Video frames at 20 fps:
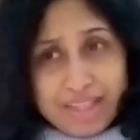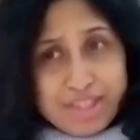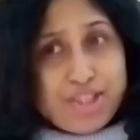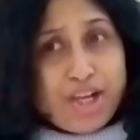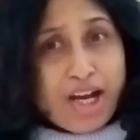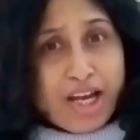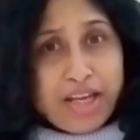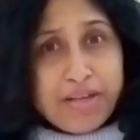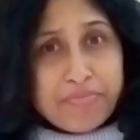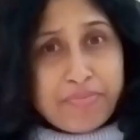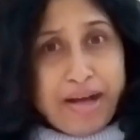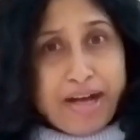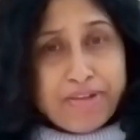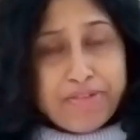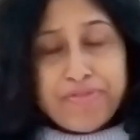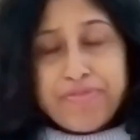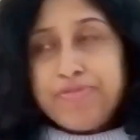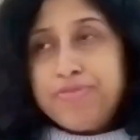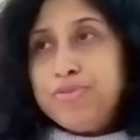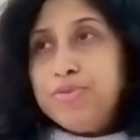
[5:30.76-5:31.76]
Talking
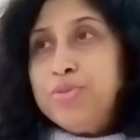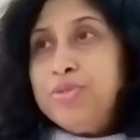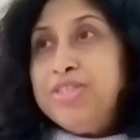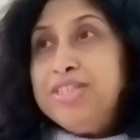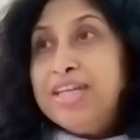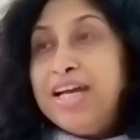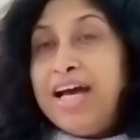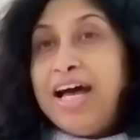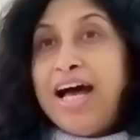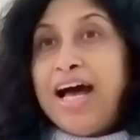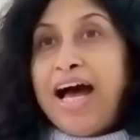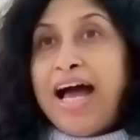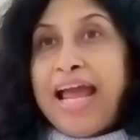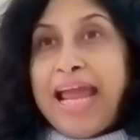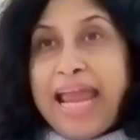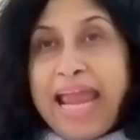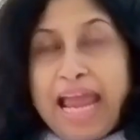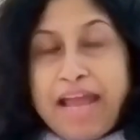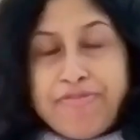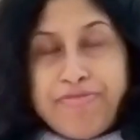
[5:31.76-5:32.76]
about food,
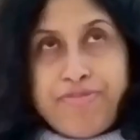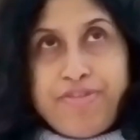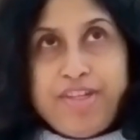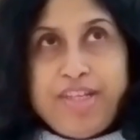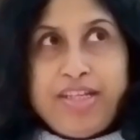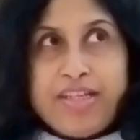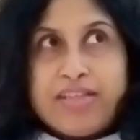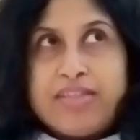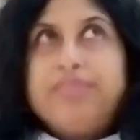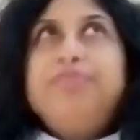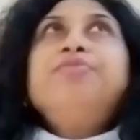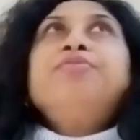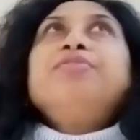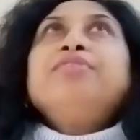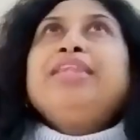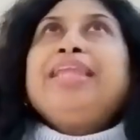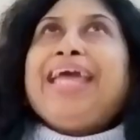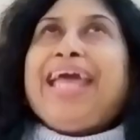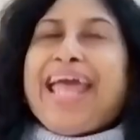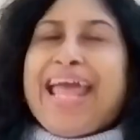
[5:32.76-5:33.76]
every year,
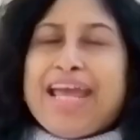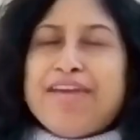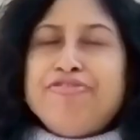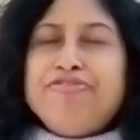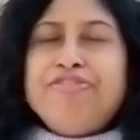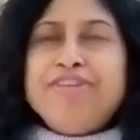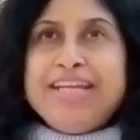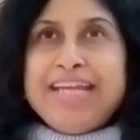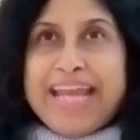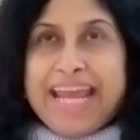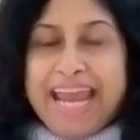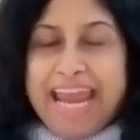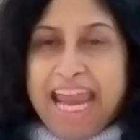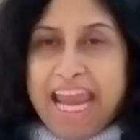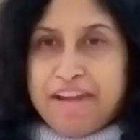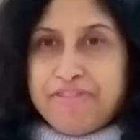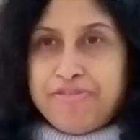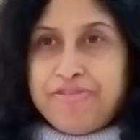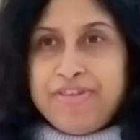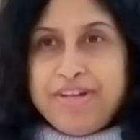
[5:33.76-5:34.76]

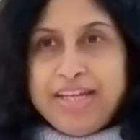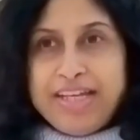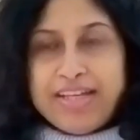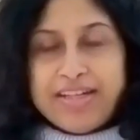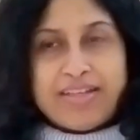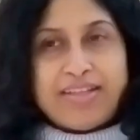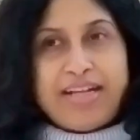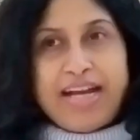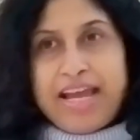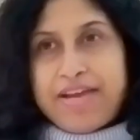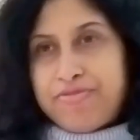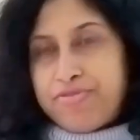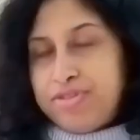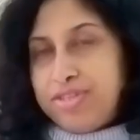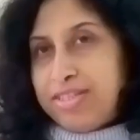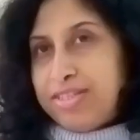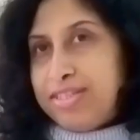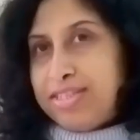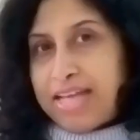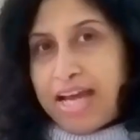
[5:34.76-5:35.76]
ever
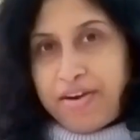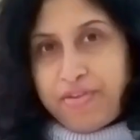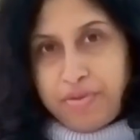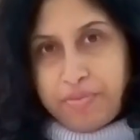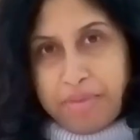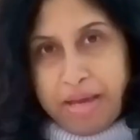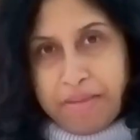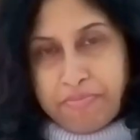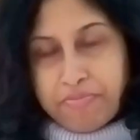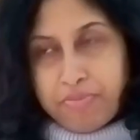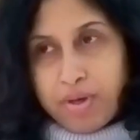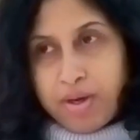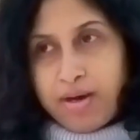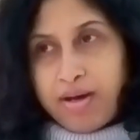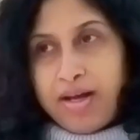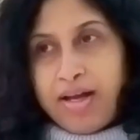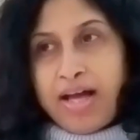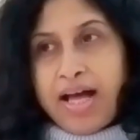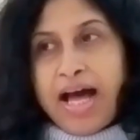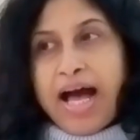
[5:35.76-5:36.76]
since I
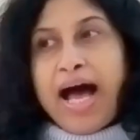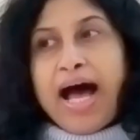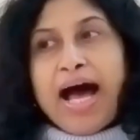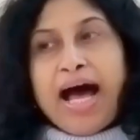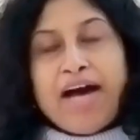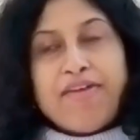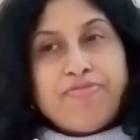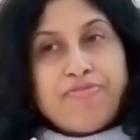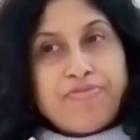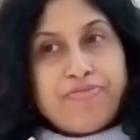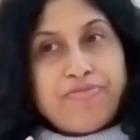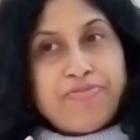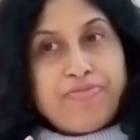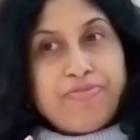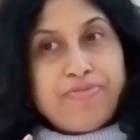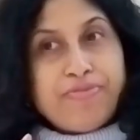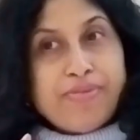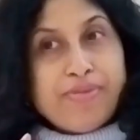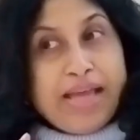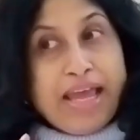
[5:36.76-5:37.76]
remember,
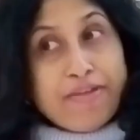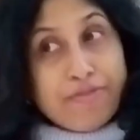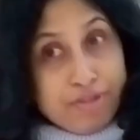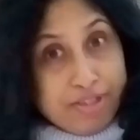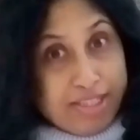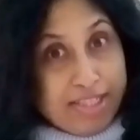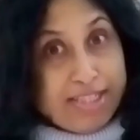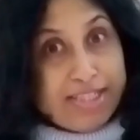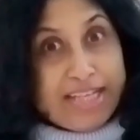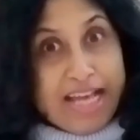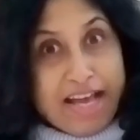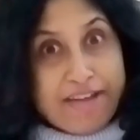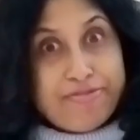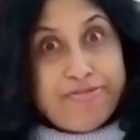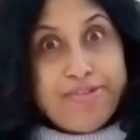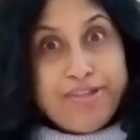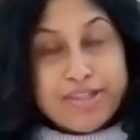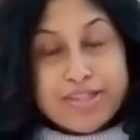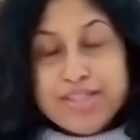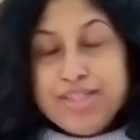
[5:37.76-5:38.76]
ever since
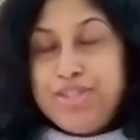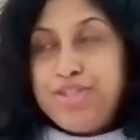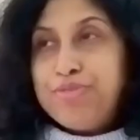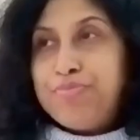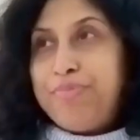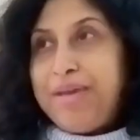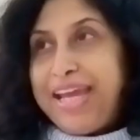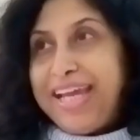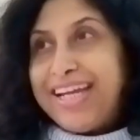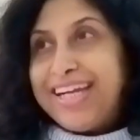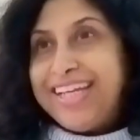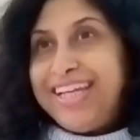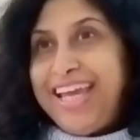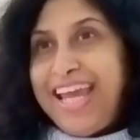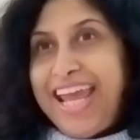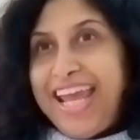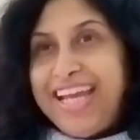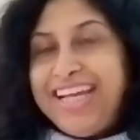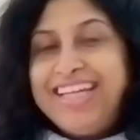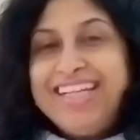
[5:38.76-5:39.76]
I've learned to bake a
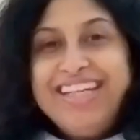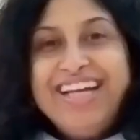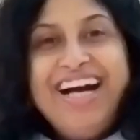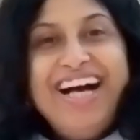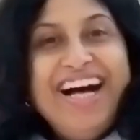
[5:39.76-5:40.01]
cake,